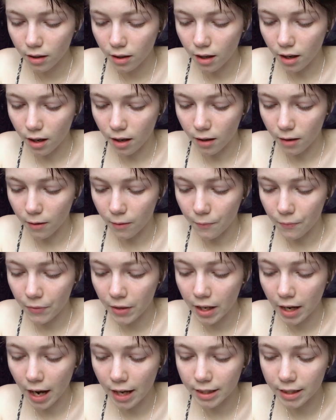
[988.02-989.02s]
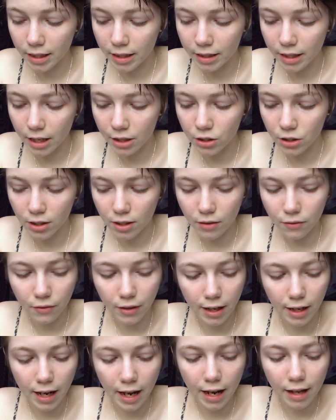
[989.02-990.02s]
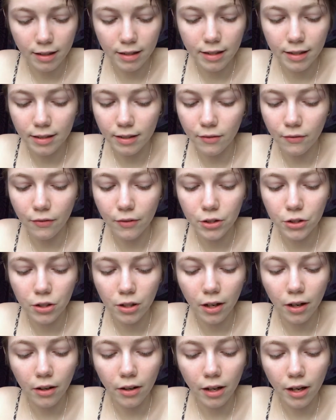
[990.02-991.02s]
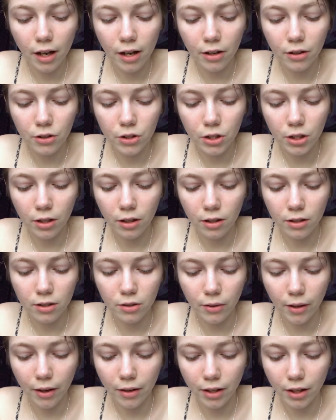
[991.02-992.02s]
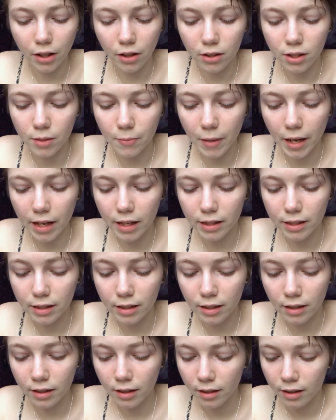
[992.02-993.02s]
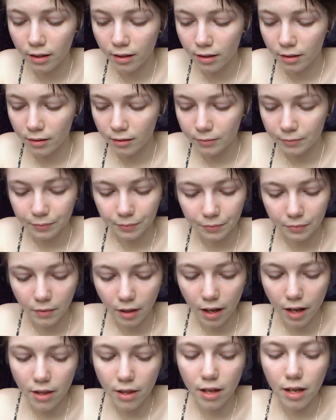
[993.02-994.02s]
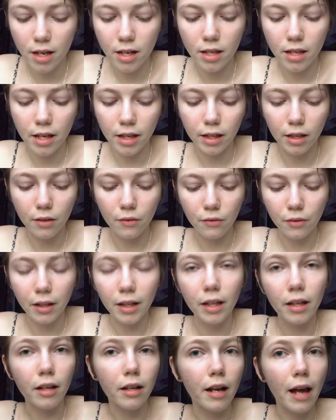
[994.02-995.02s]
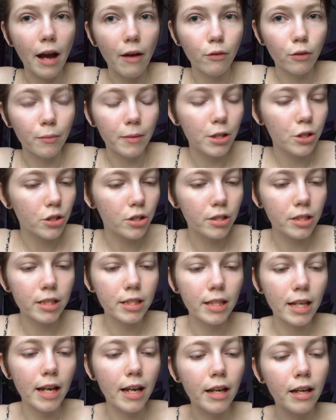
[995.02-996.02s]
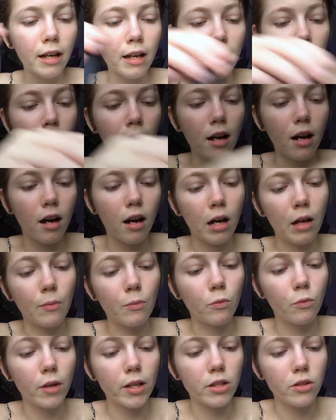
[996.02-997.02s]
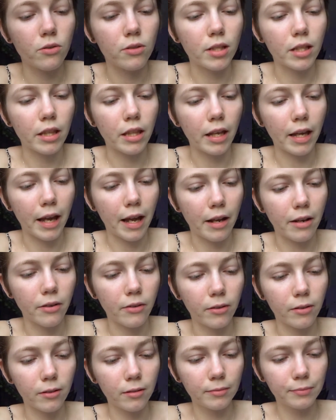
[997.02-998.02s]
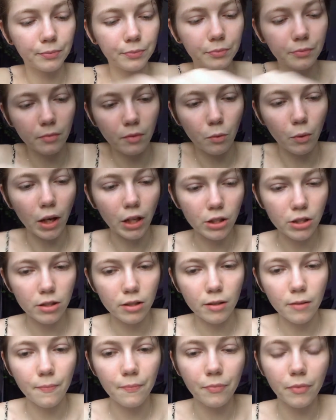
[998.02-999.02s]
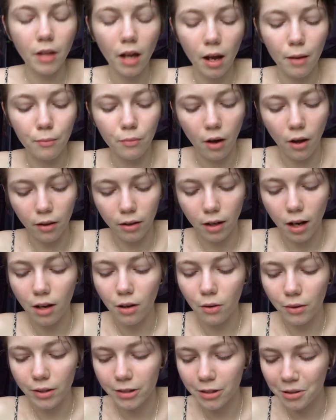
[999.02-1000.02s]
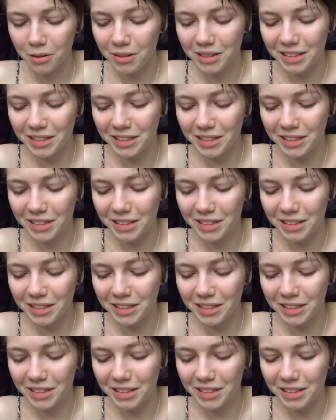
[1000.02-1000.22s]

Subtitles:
It has the intention of enhancing the visionary energy surrounding your space. And then they give like an affirmation to say when using the candle, which I'm probably not going to.